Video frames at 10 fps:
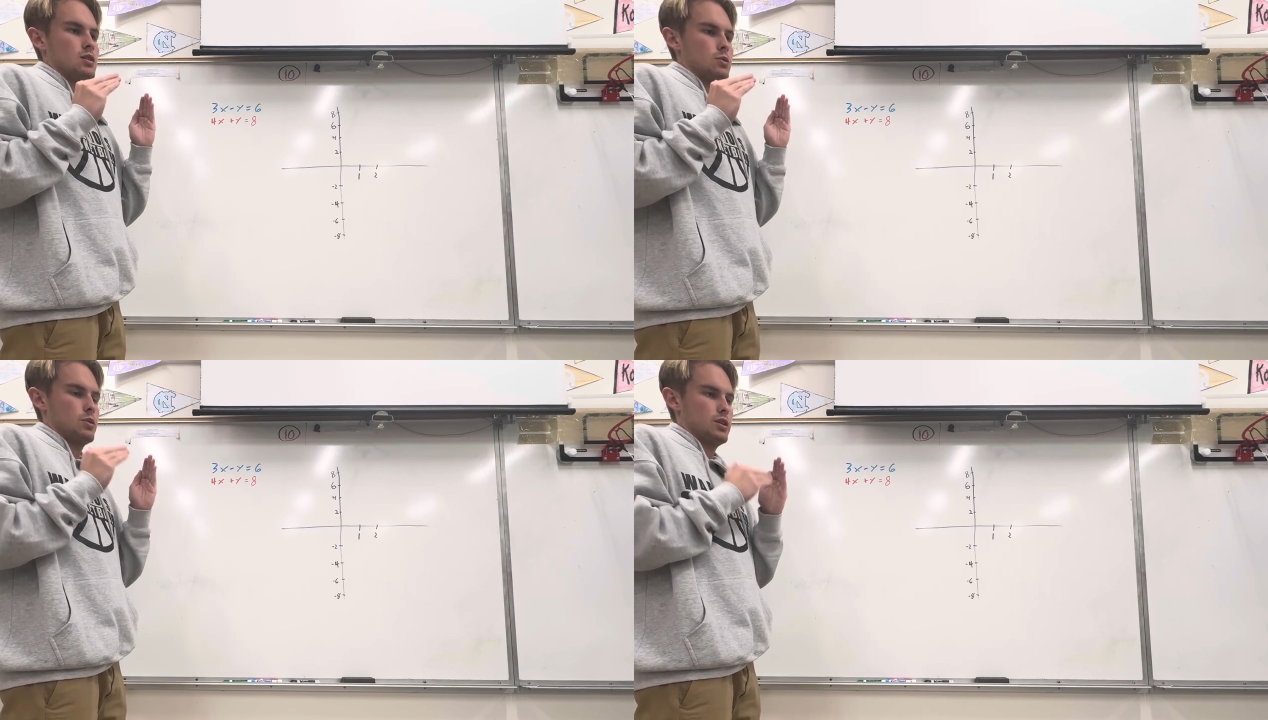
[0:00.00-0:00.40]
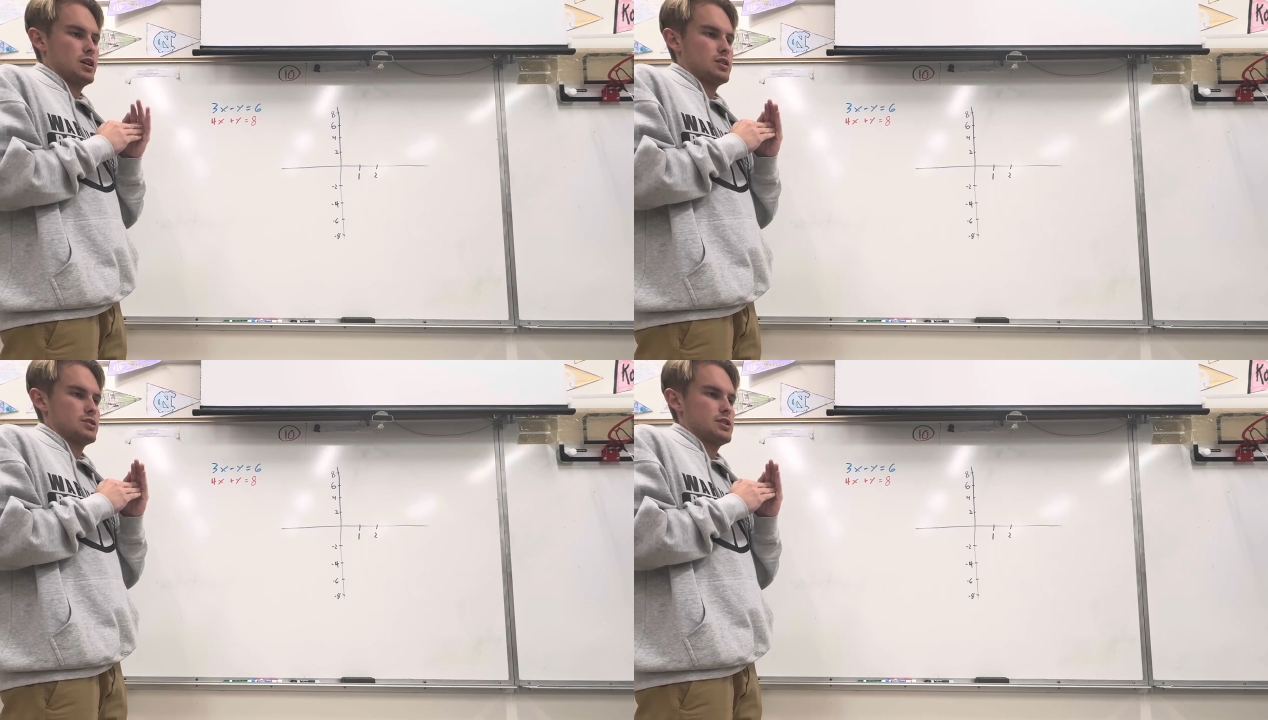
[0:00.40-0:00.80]
Where they
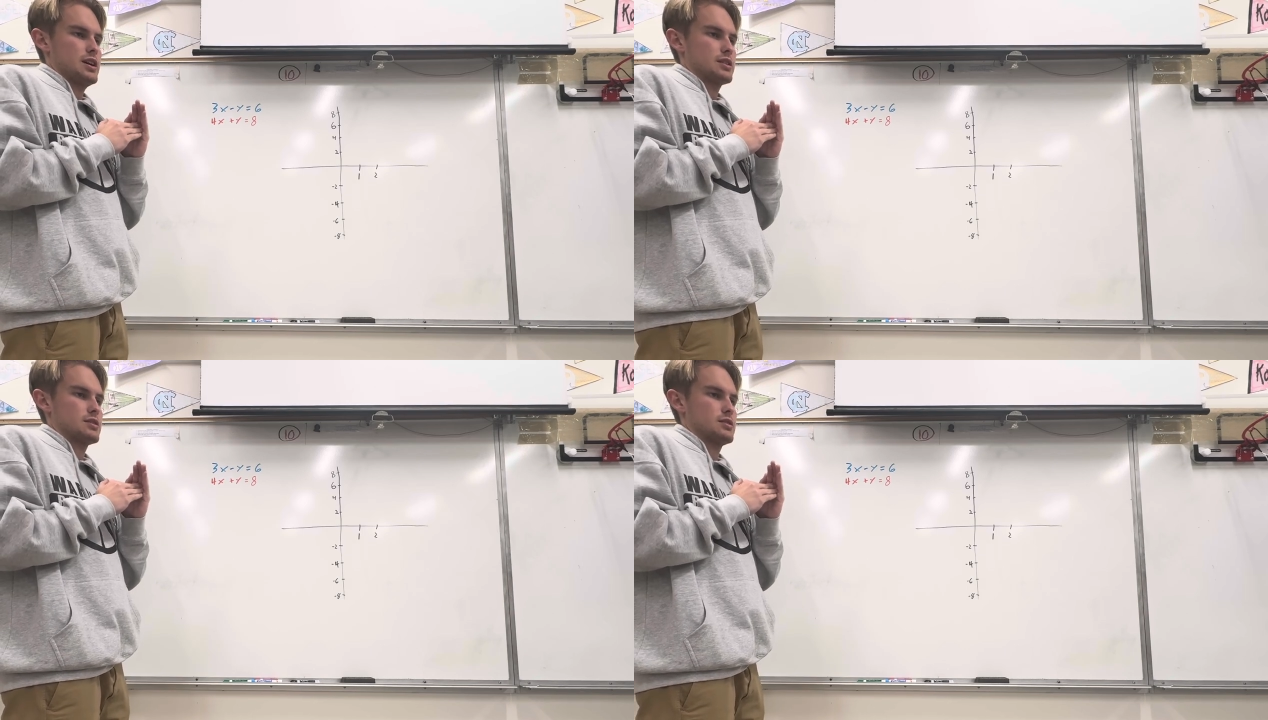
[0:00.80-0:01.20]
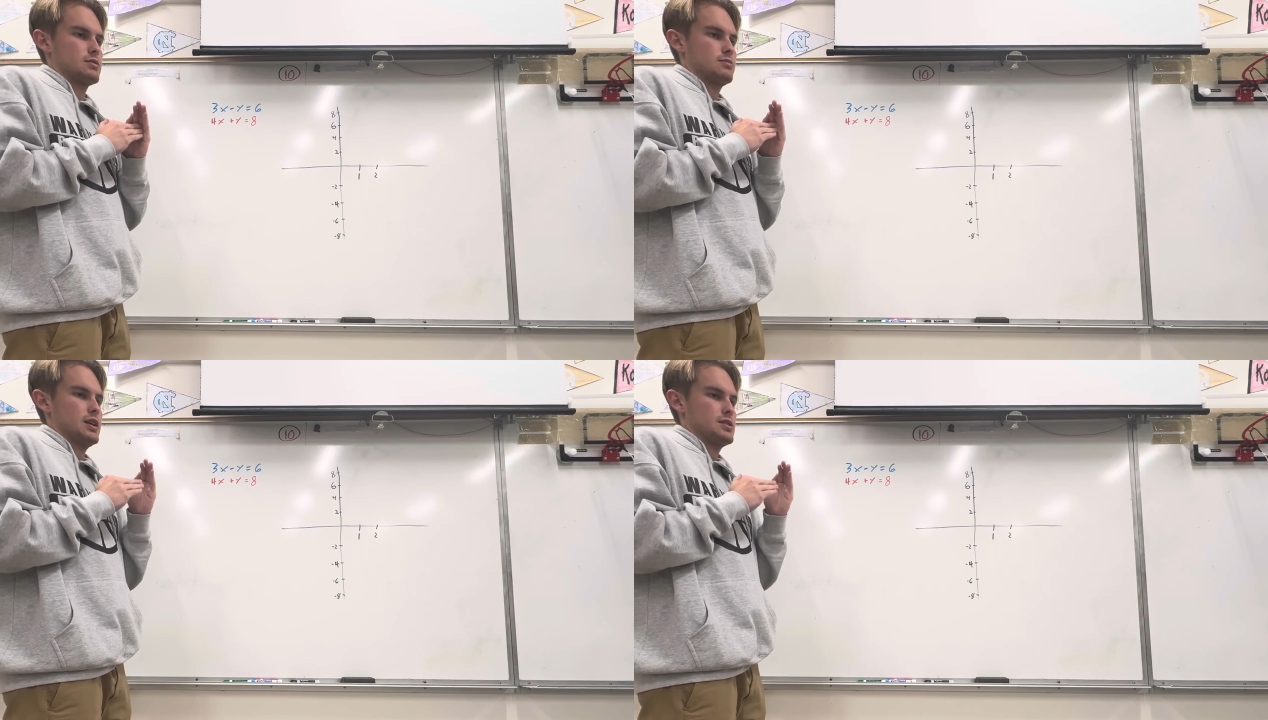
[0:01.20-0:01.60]
intersect,
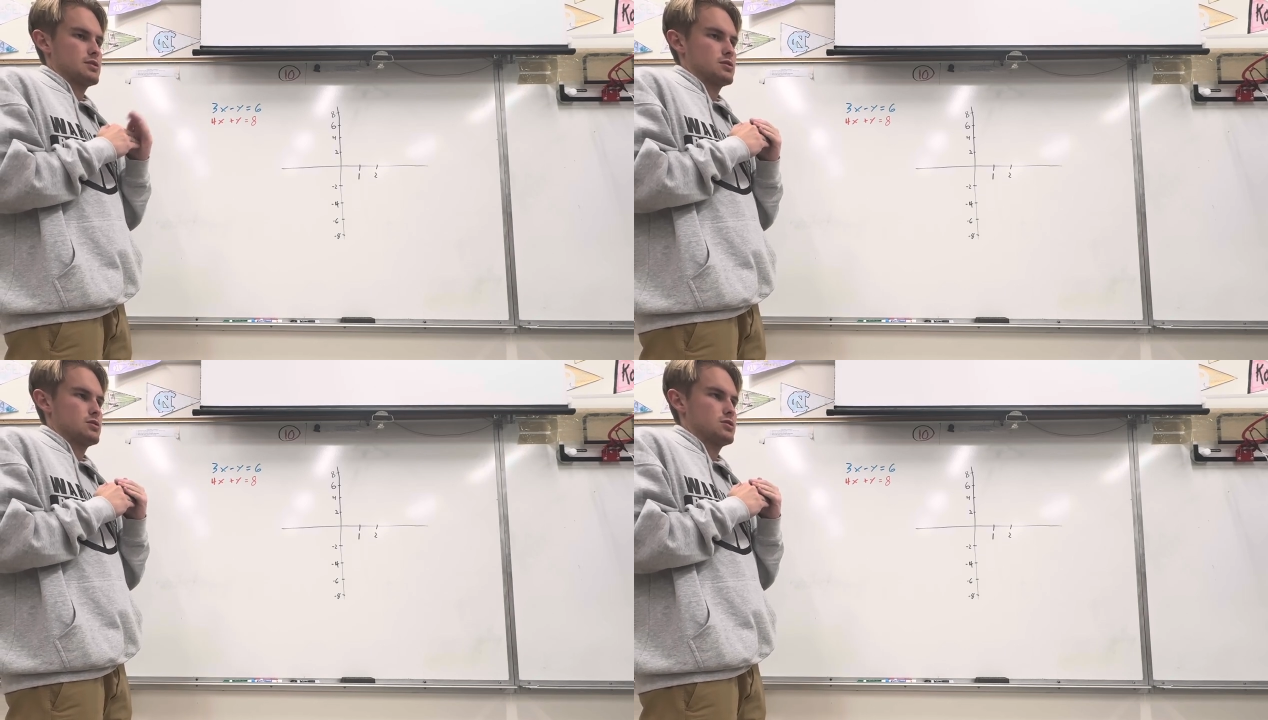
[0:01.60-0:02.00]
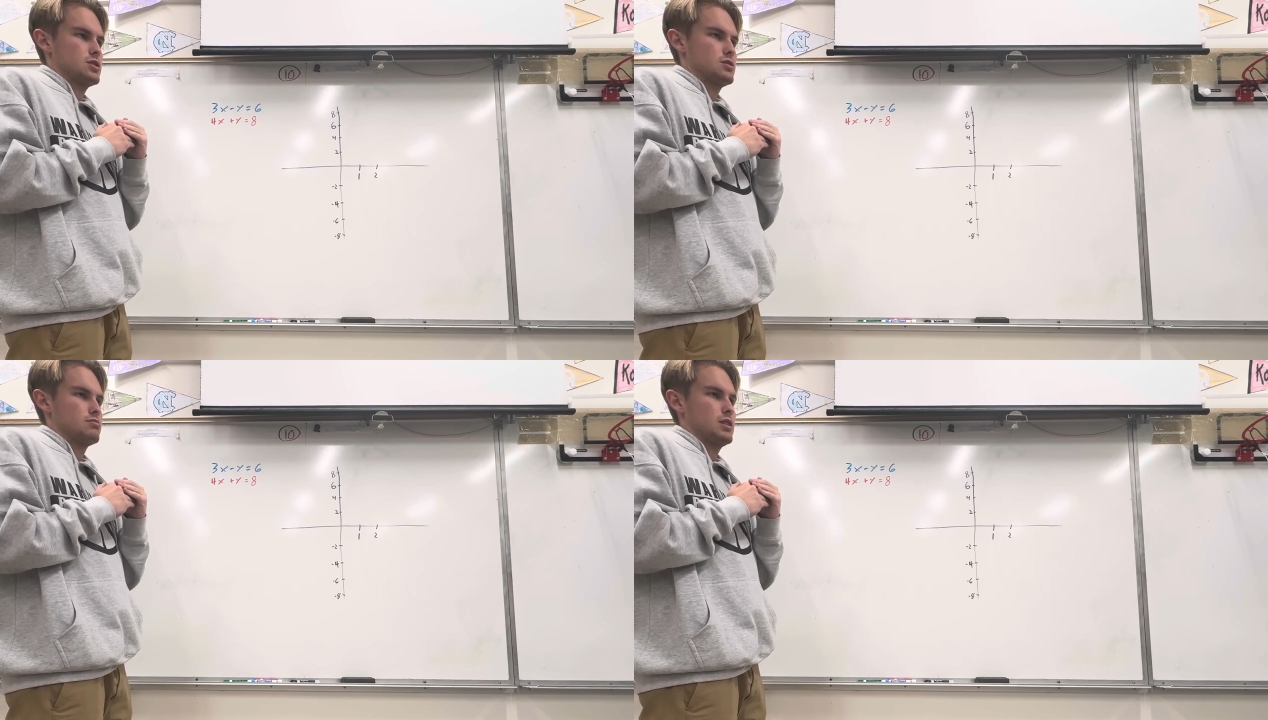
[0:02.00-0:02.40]
that's our solution.